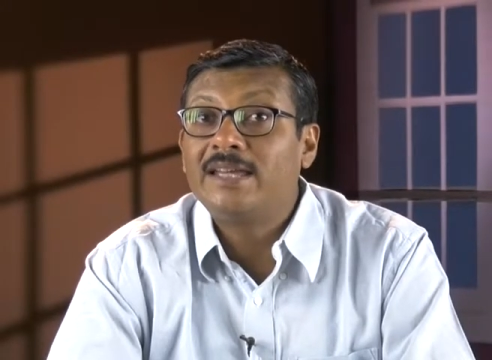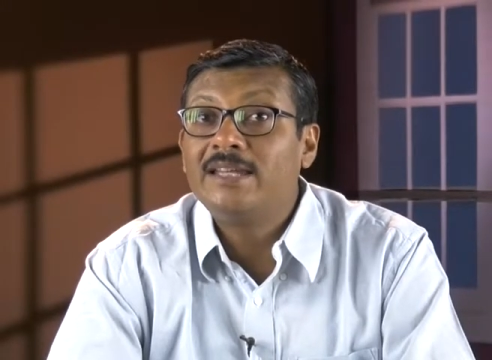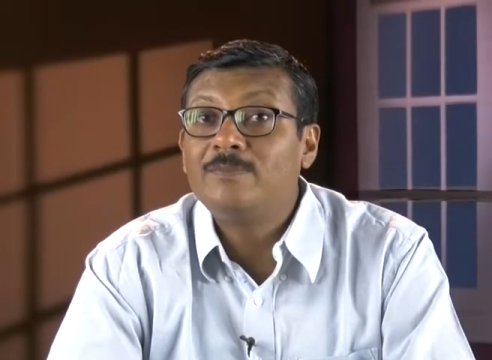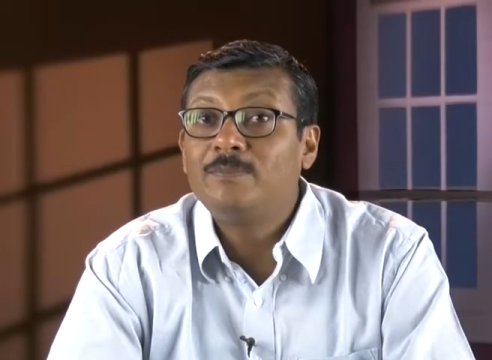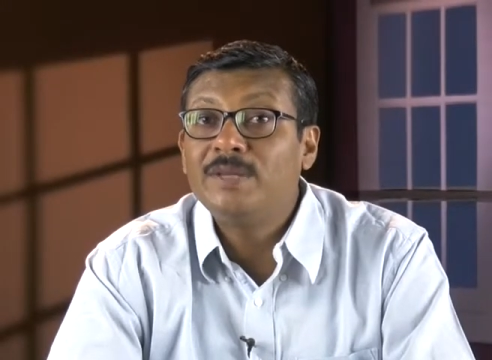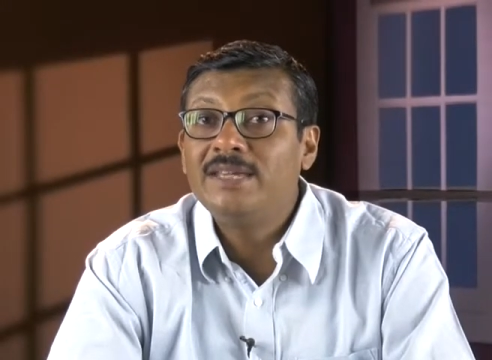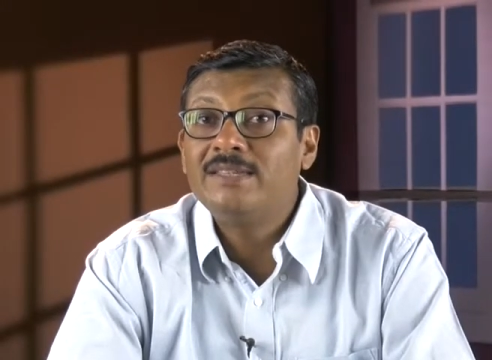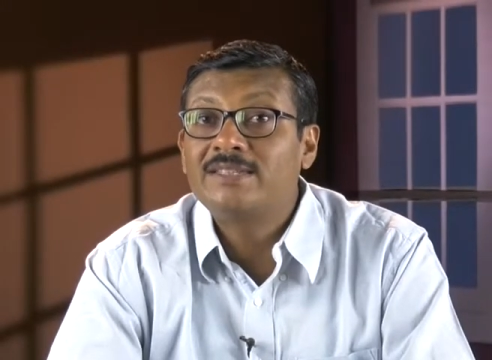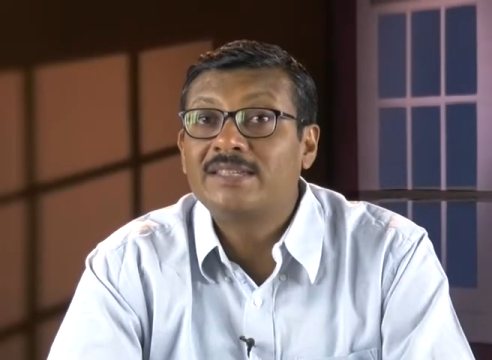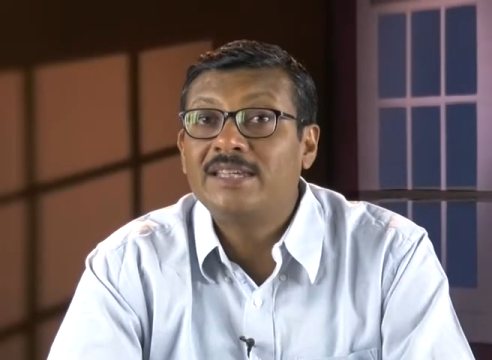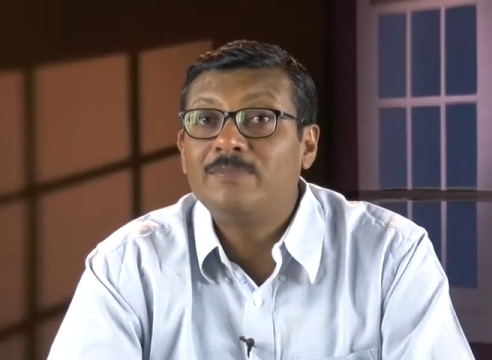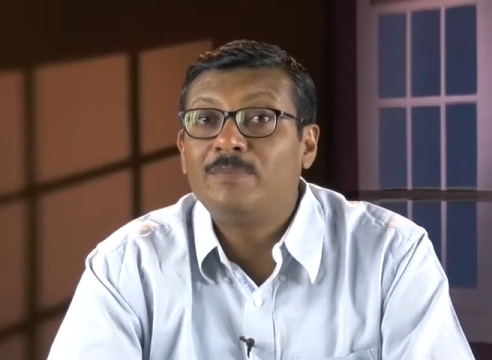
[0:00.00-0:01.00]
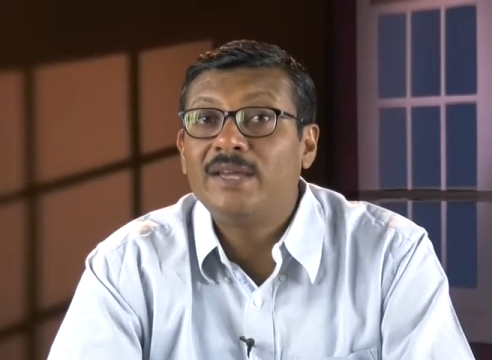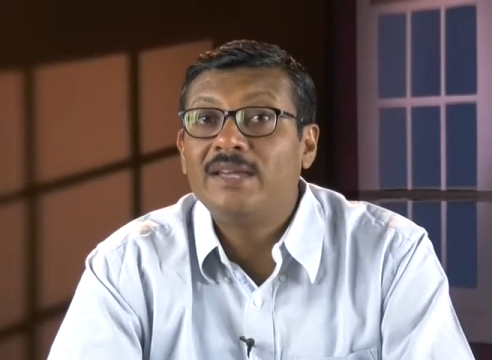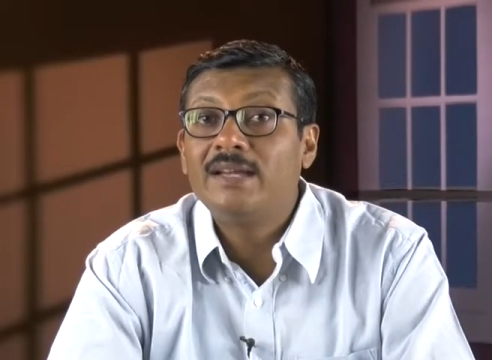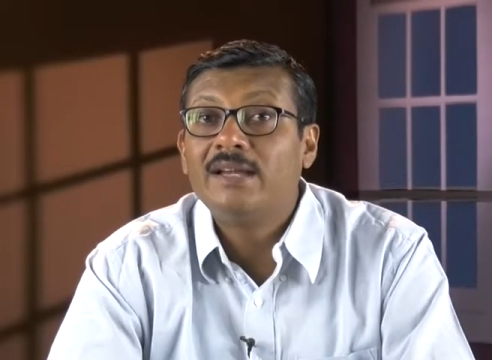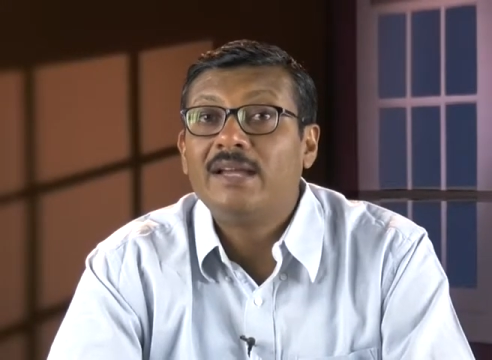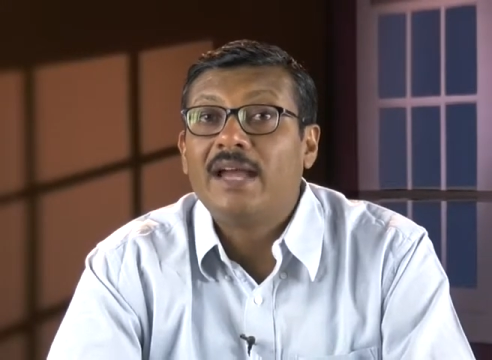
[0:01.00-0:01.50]
in
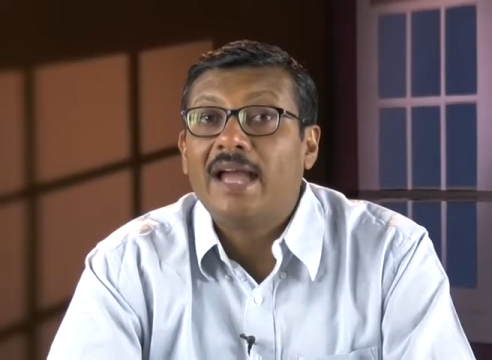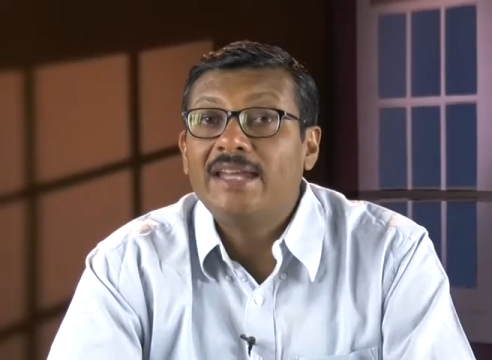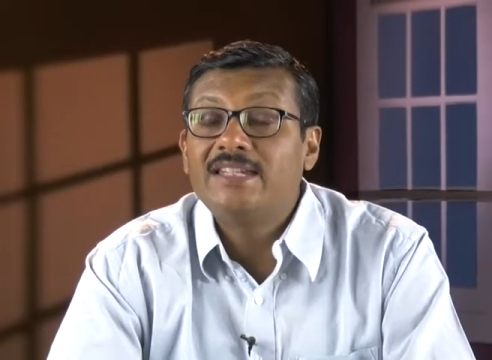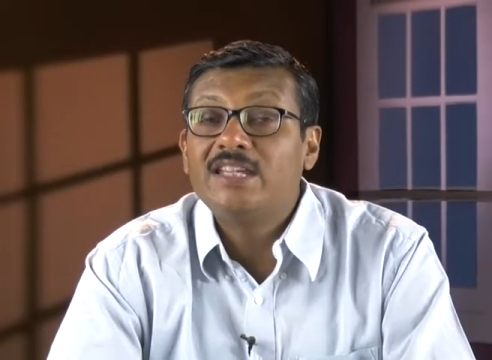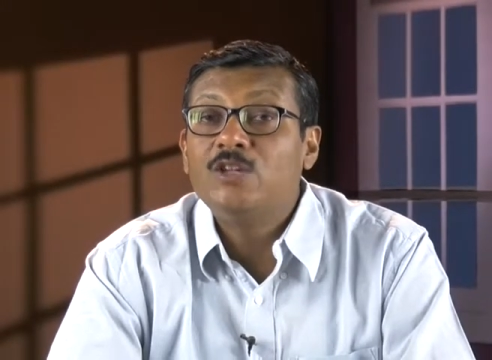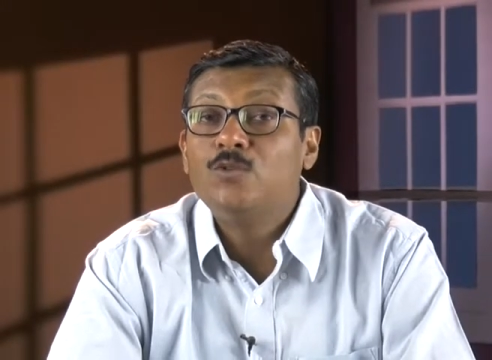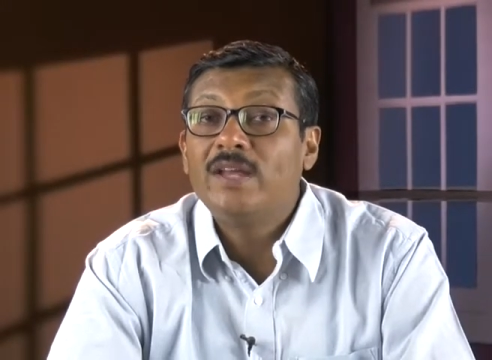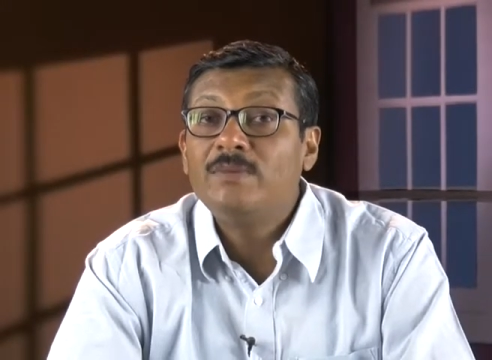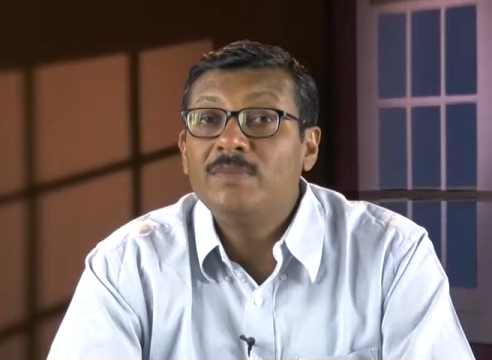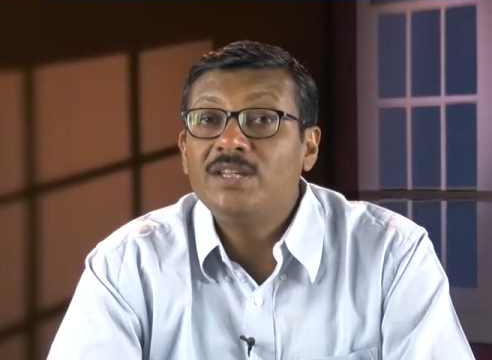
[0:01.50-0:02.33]
peacekeeping at UN